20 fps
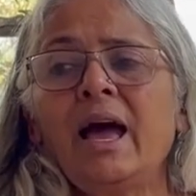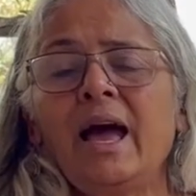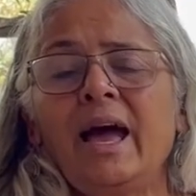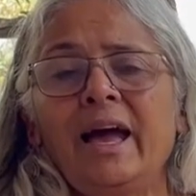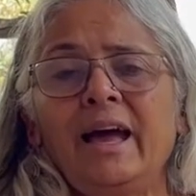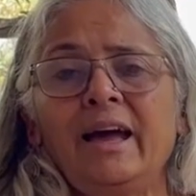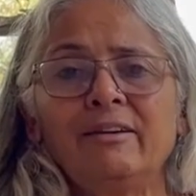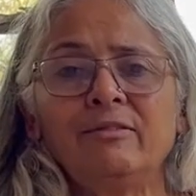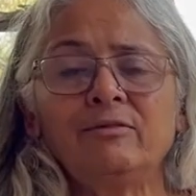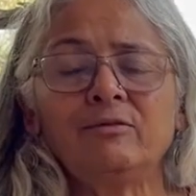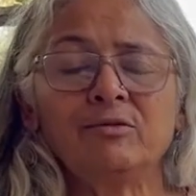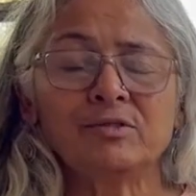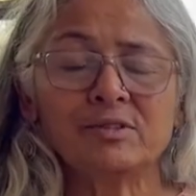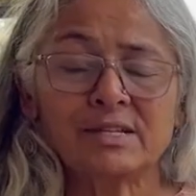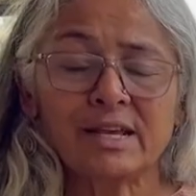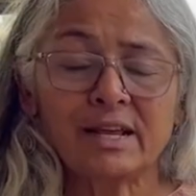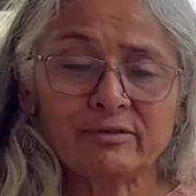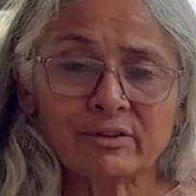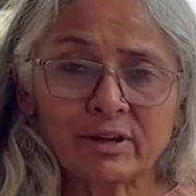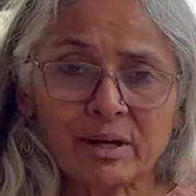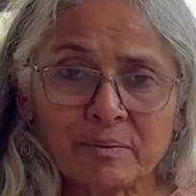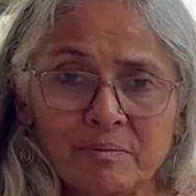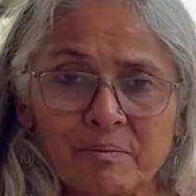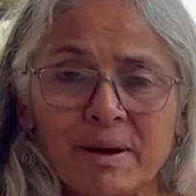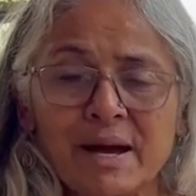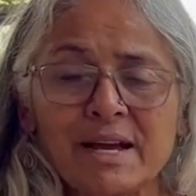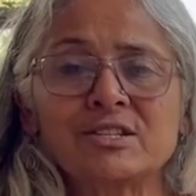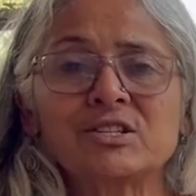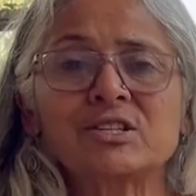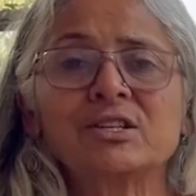have
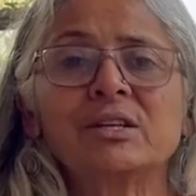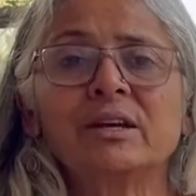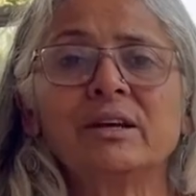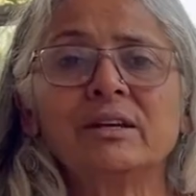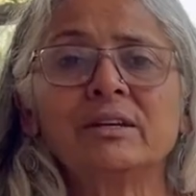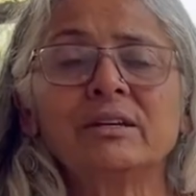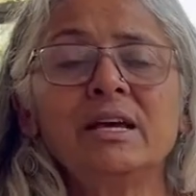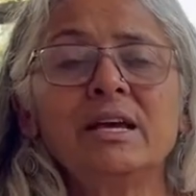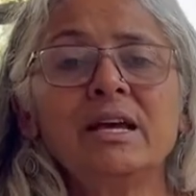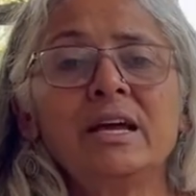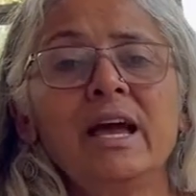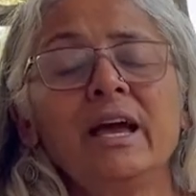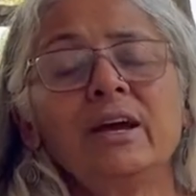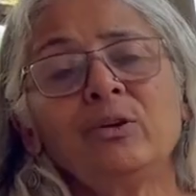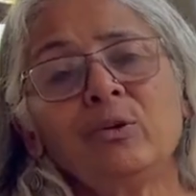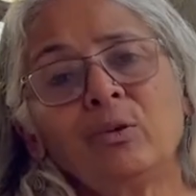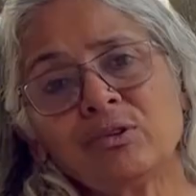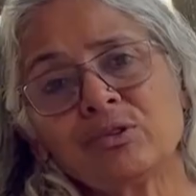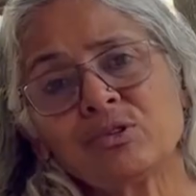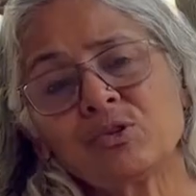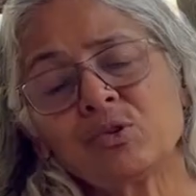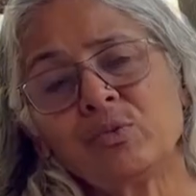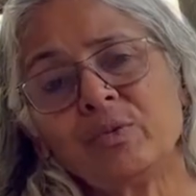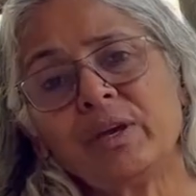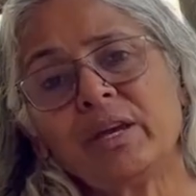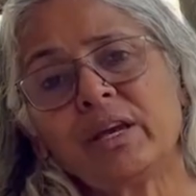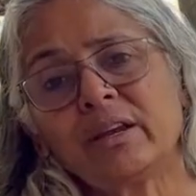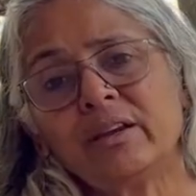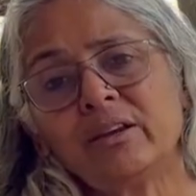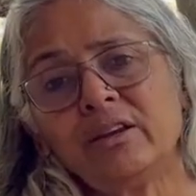self-compassion, and also we
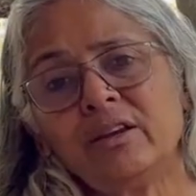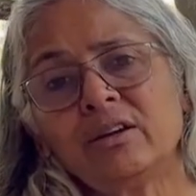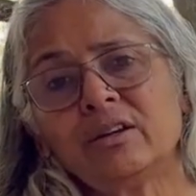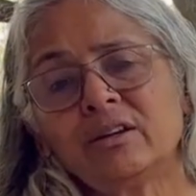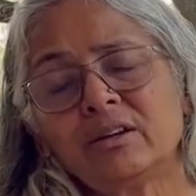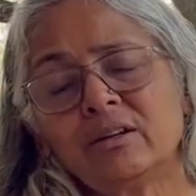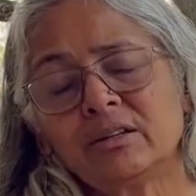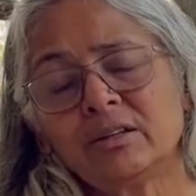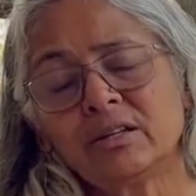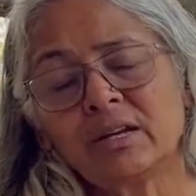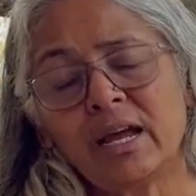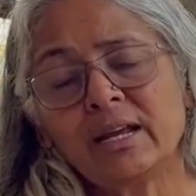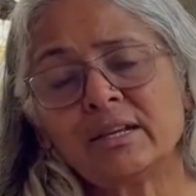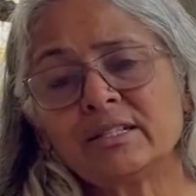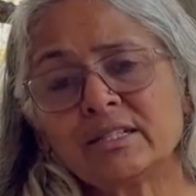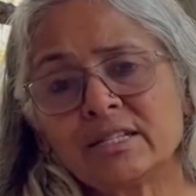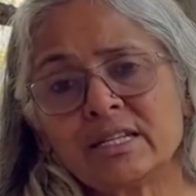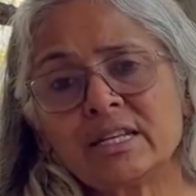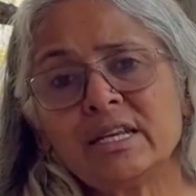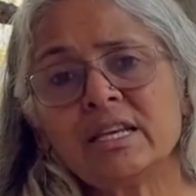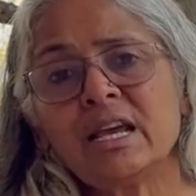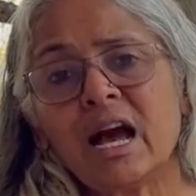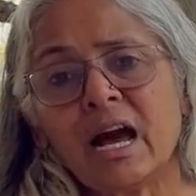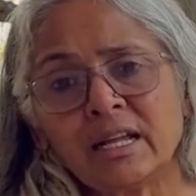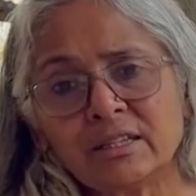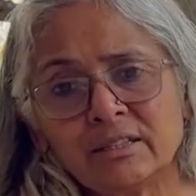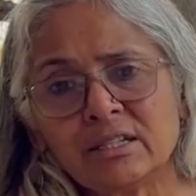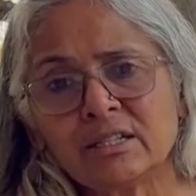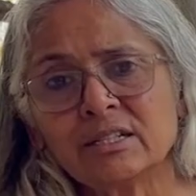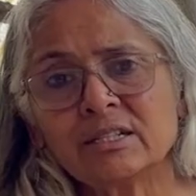can hear and see
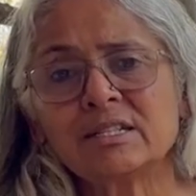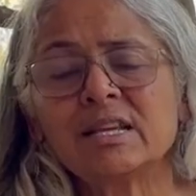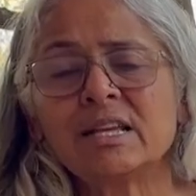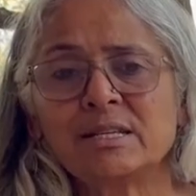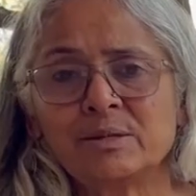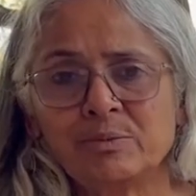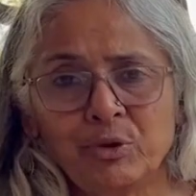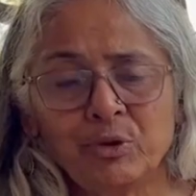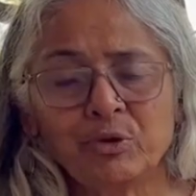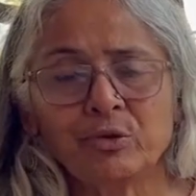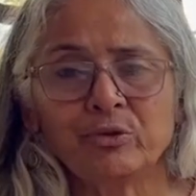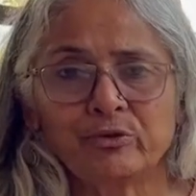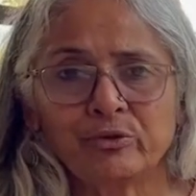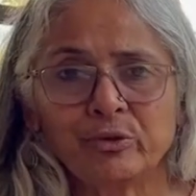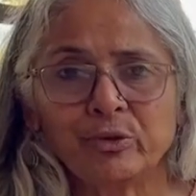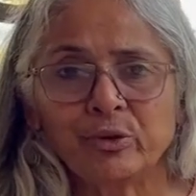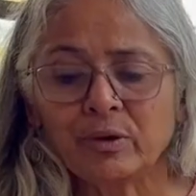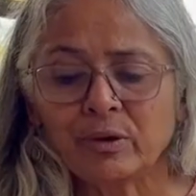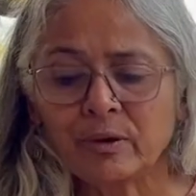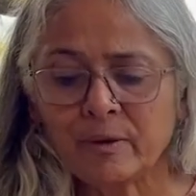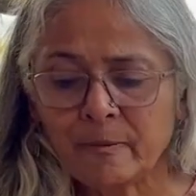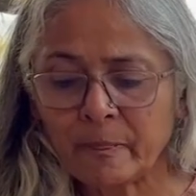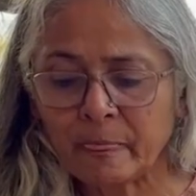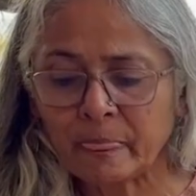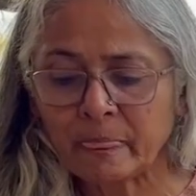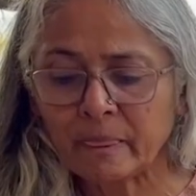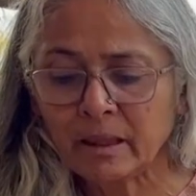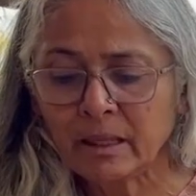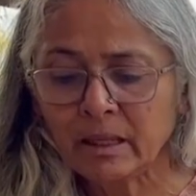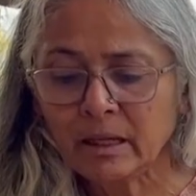others as beautiful.
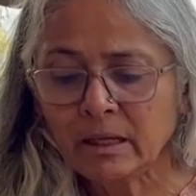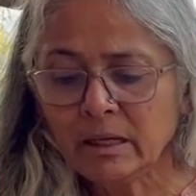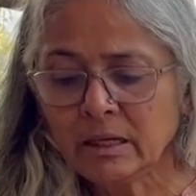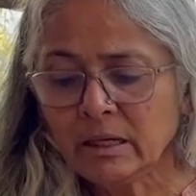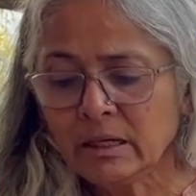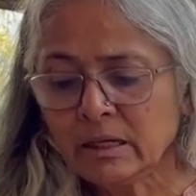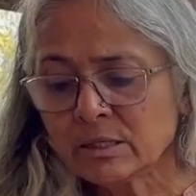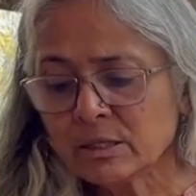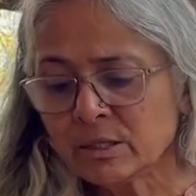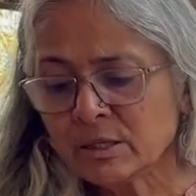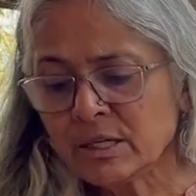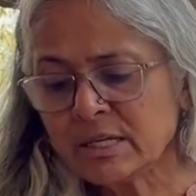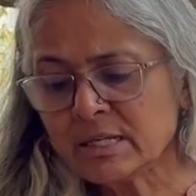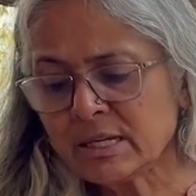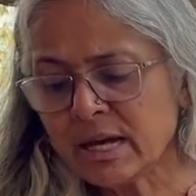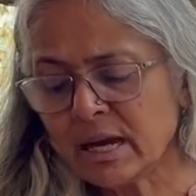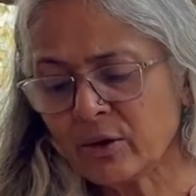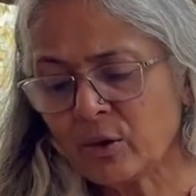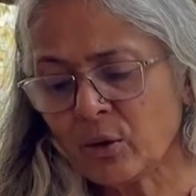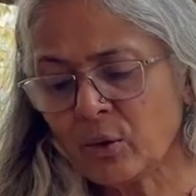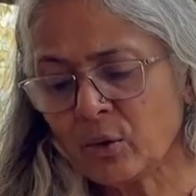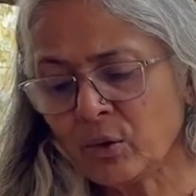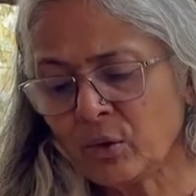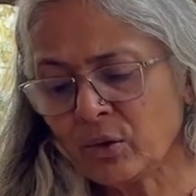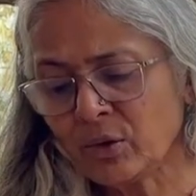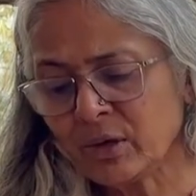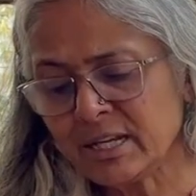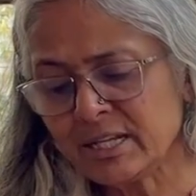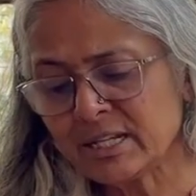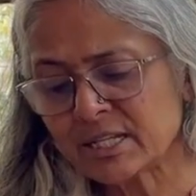So these are
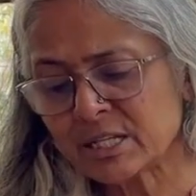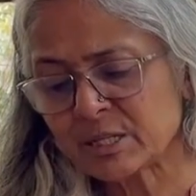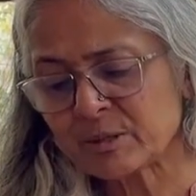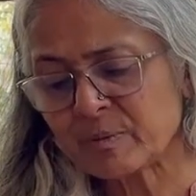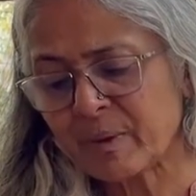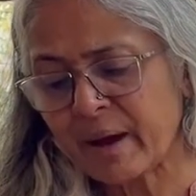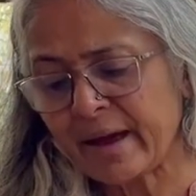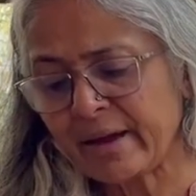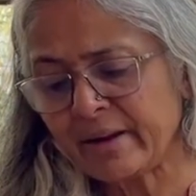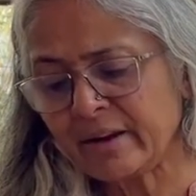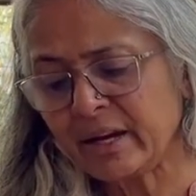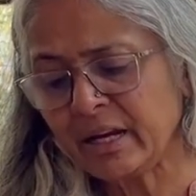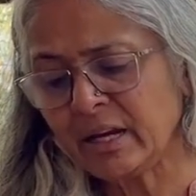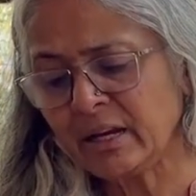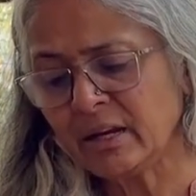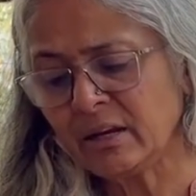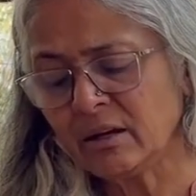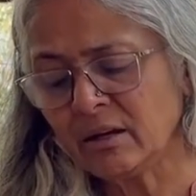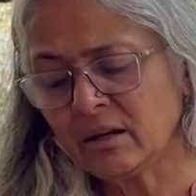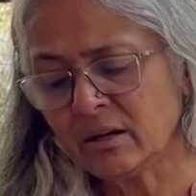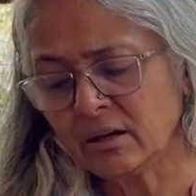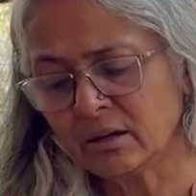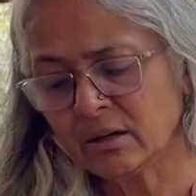all inspiring,